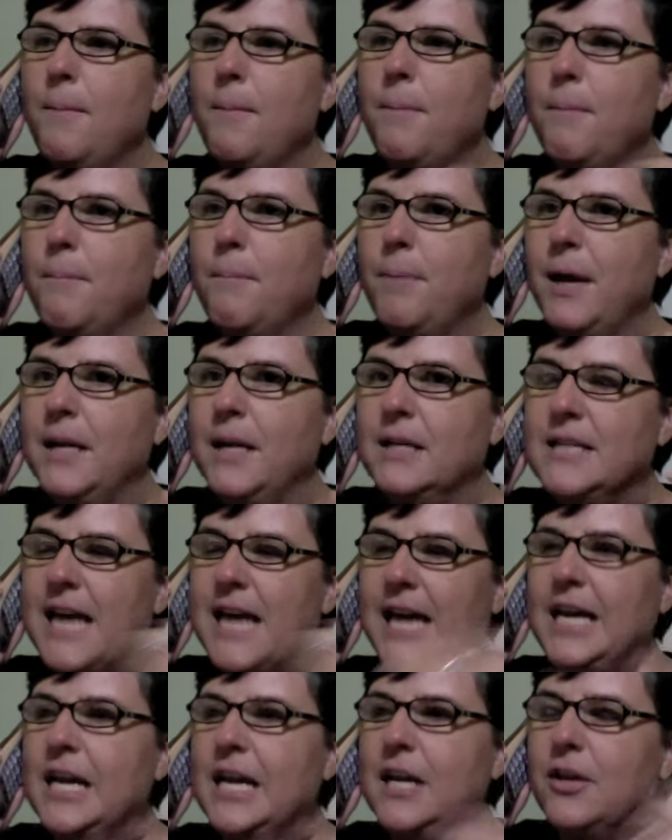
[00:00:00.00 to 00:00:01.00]
But
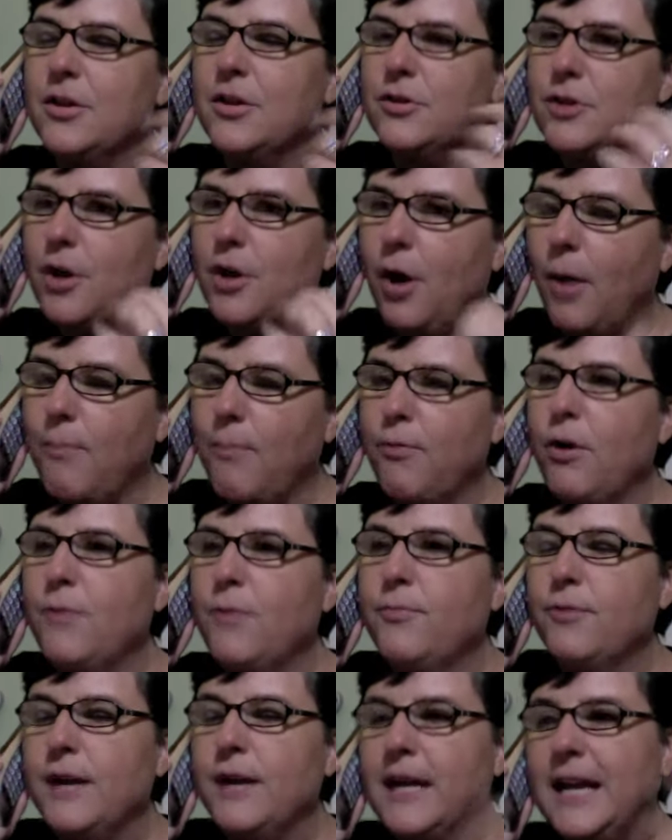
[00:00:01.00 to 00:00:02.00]
taking the
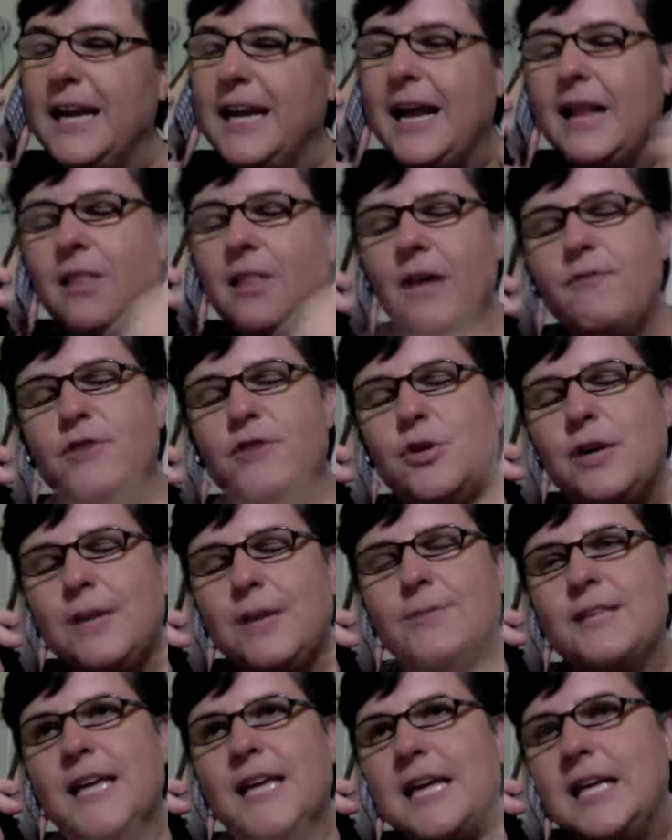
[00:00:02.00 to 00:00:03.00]
appropriate, and I love you
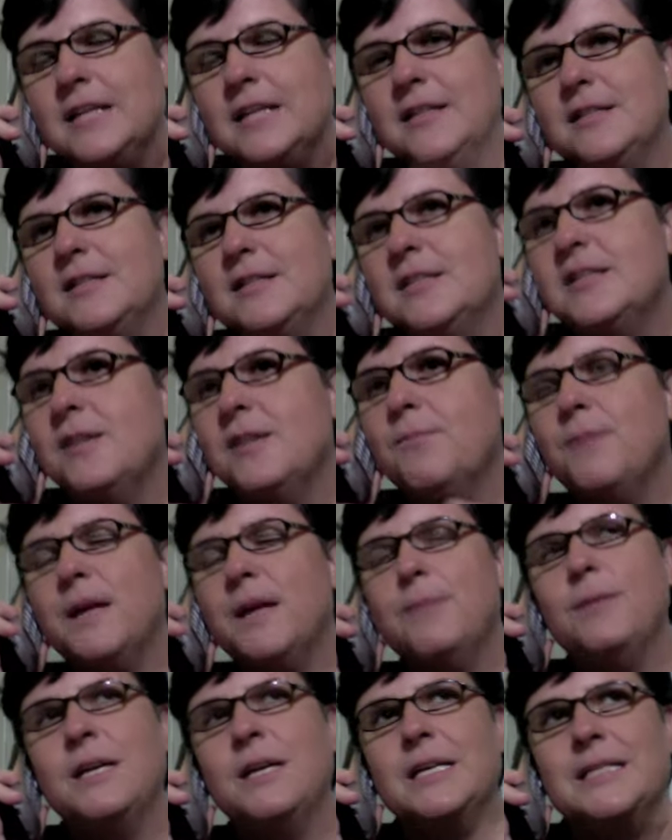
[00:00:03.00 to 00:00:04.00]
keep saying consistent,
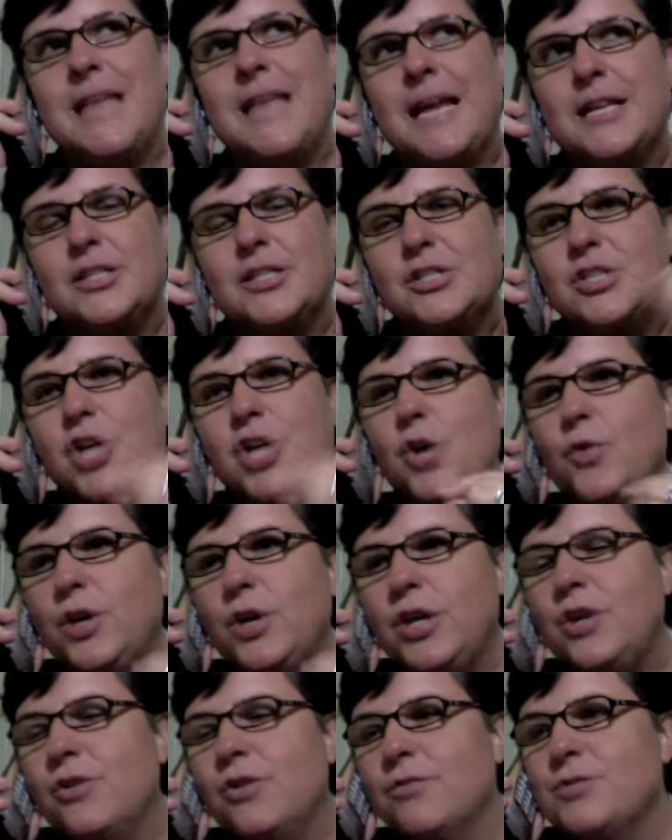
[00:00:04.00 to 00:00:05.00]
Ben, because that is so
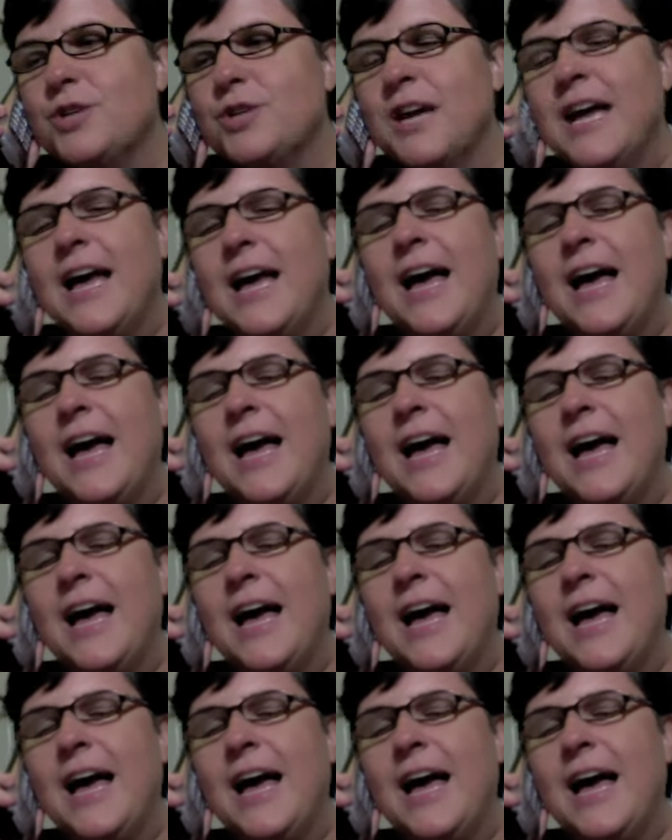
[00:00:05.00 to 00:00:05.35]
huge.